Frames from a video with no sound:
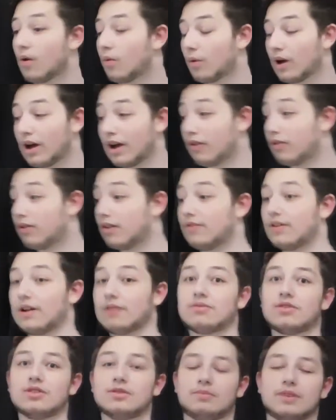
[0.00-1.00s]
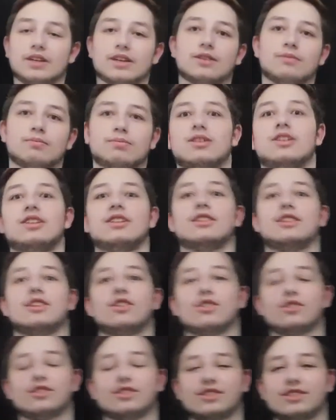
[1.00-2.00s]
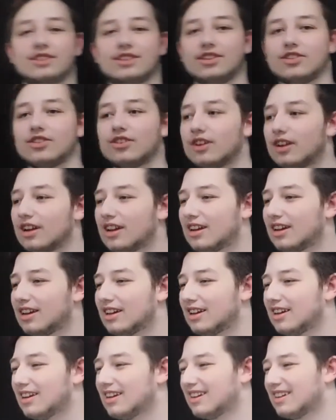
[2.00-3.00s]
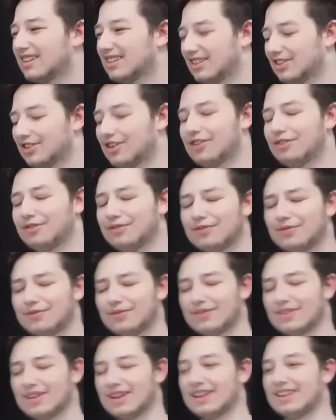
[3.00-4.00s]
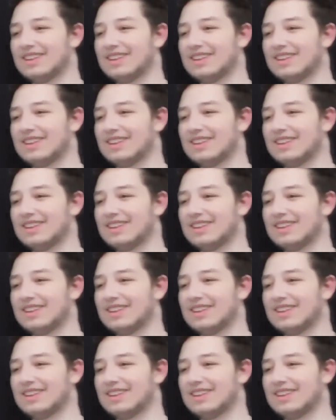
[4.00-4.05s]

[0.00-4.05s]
Well, if I'm going to be completely honest here, nothing,